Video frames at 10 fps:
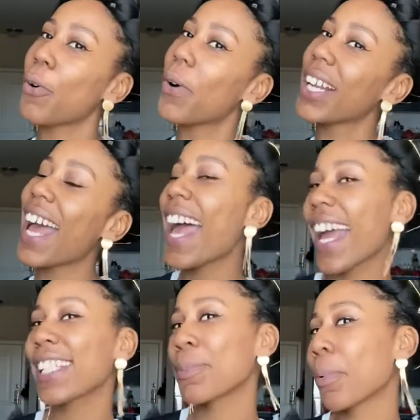on
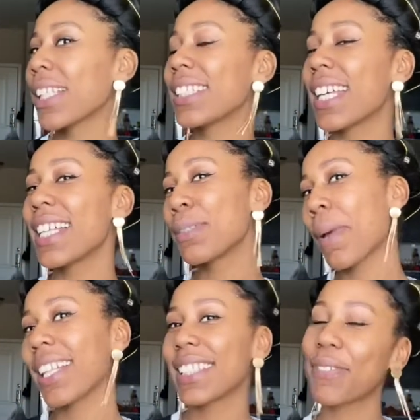Ask Princess
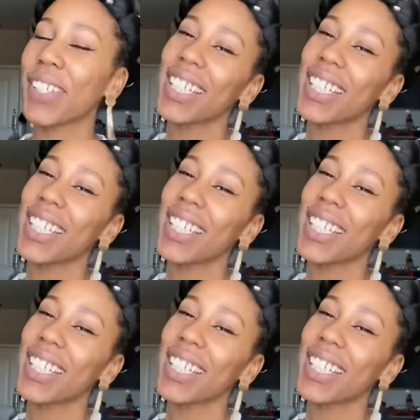Passive